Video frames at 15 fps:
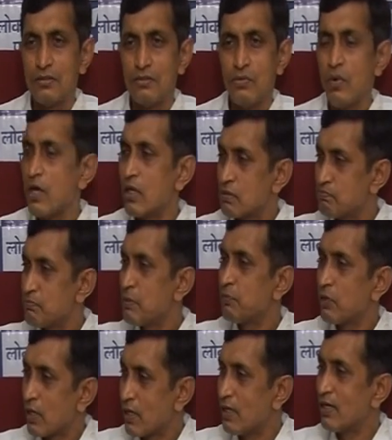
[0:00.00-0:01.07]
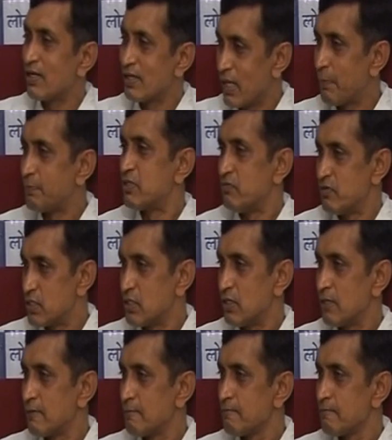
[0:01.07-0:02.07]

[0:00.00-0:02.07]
where people are killed in captivity,